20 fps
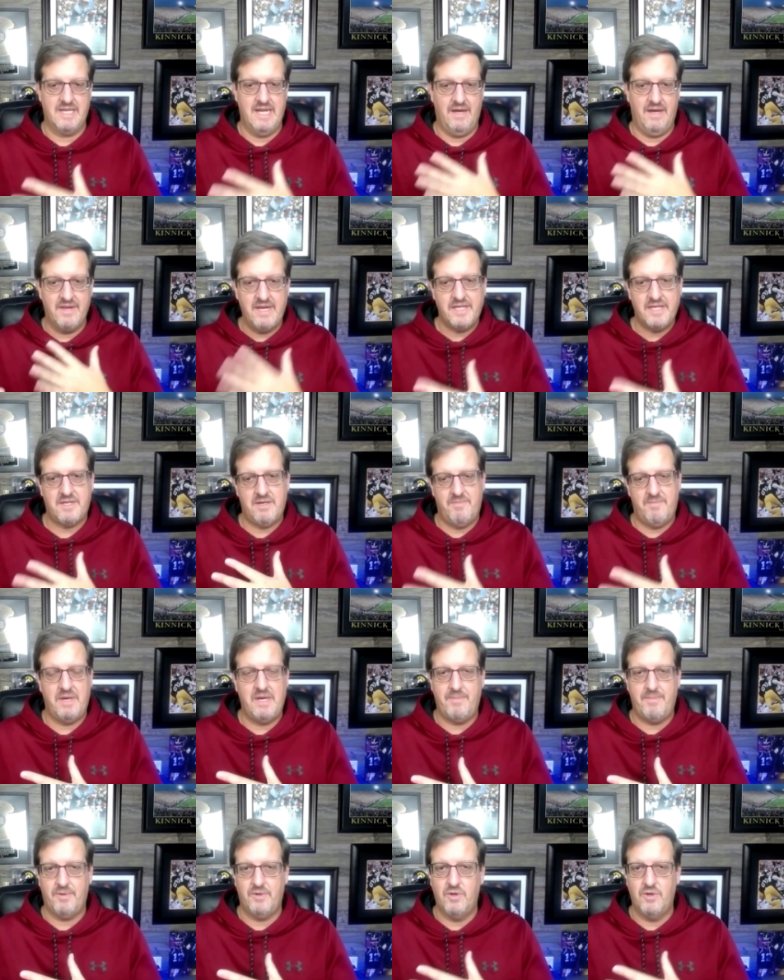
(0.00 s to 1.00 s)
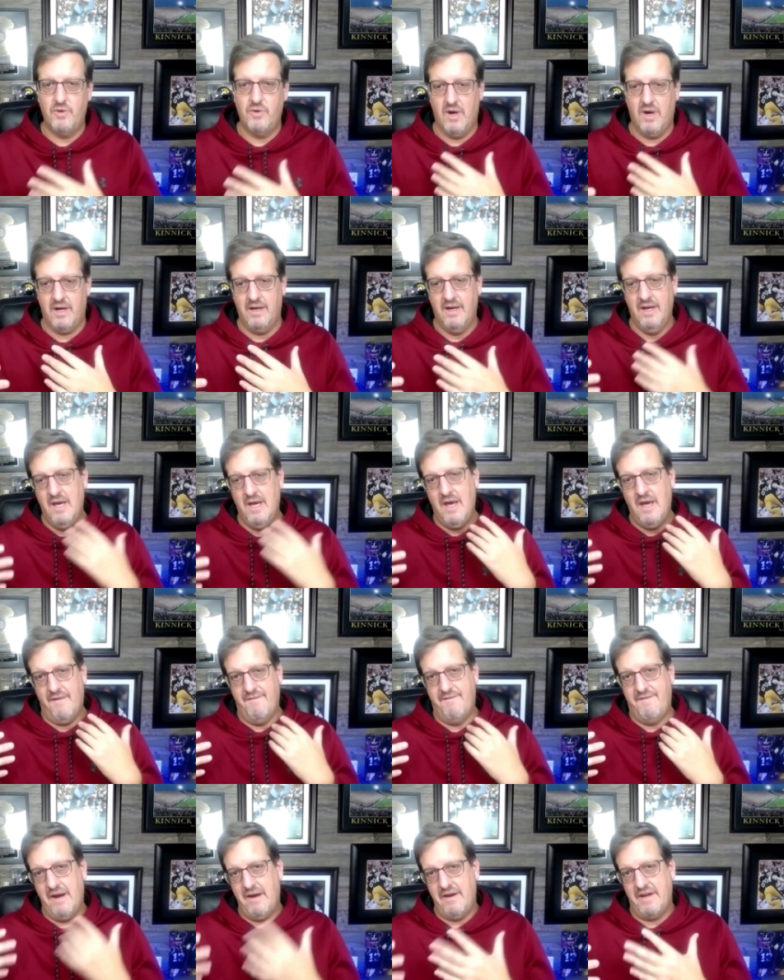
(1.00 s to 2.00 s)
Now, these are people who are
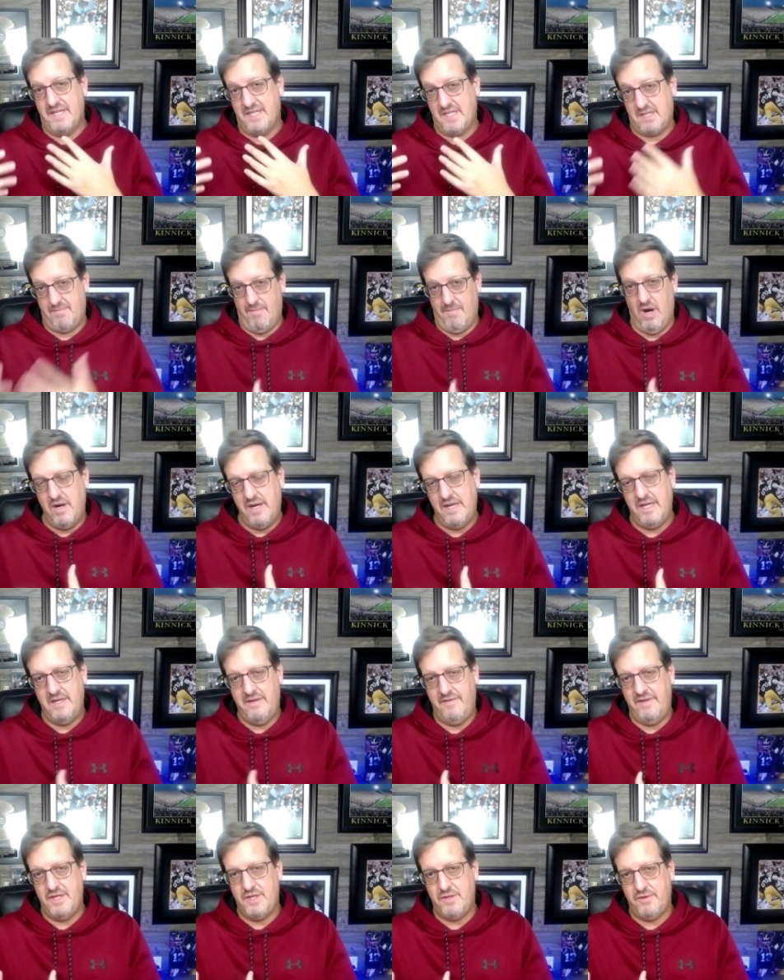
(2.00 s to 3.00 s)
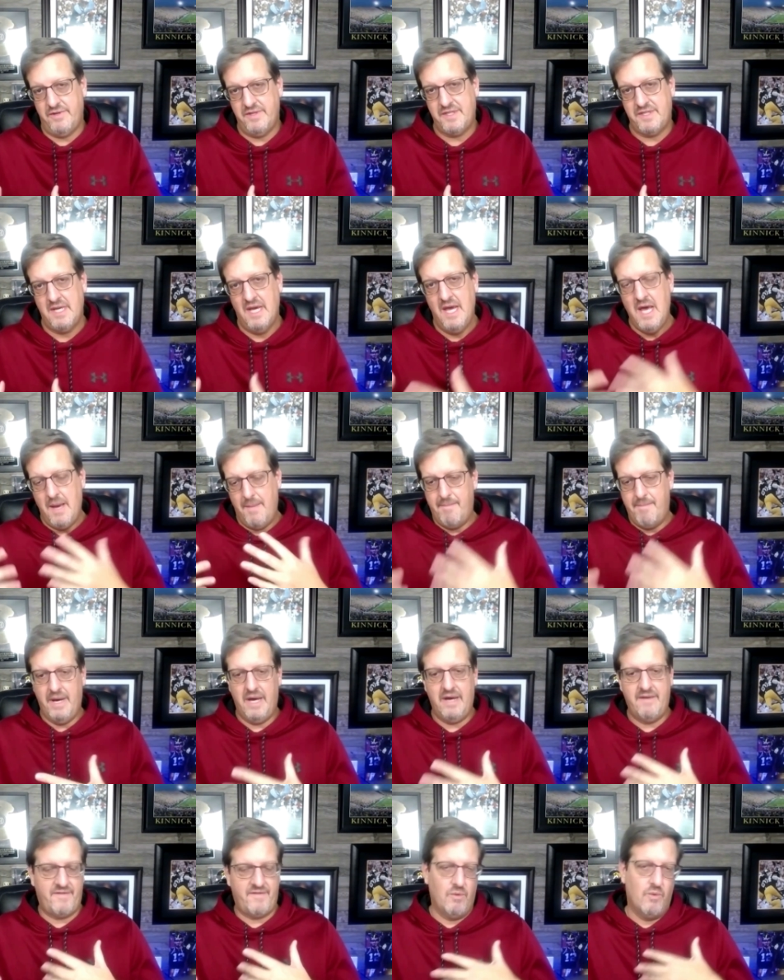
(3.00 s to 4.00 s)
very smart individuals,
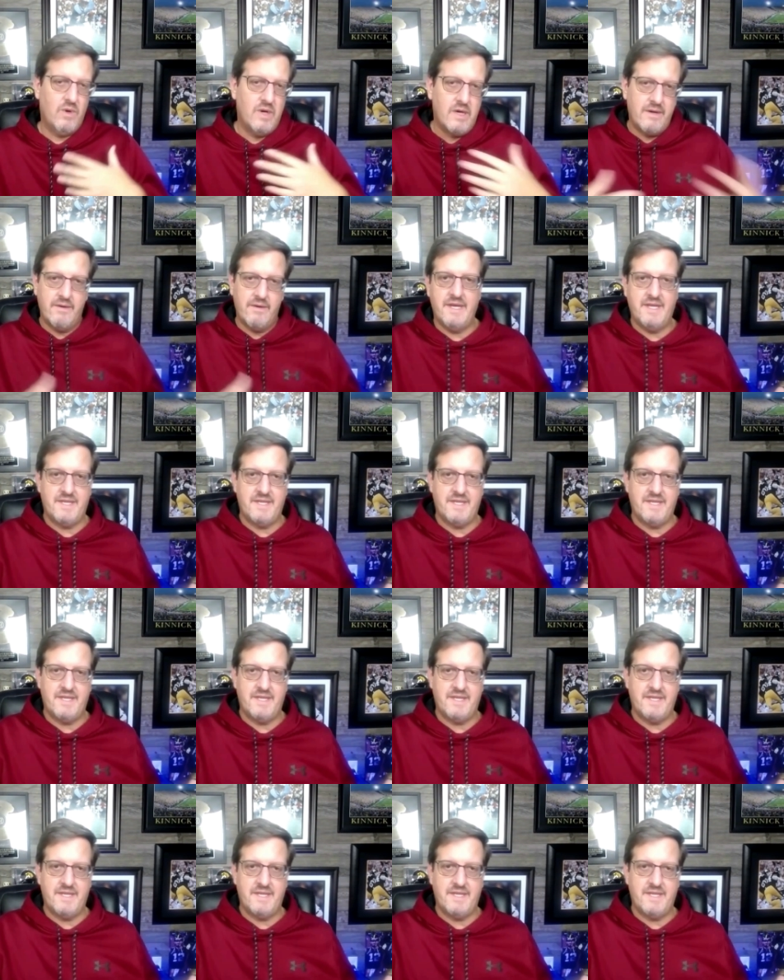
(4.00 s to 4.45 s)
but for one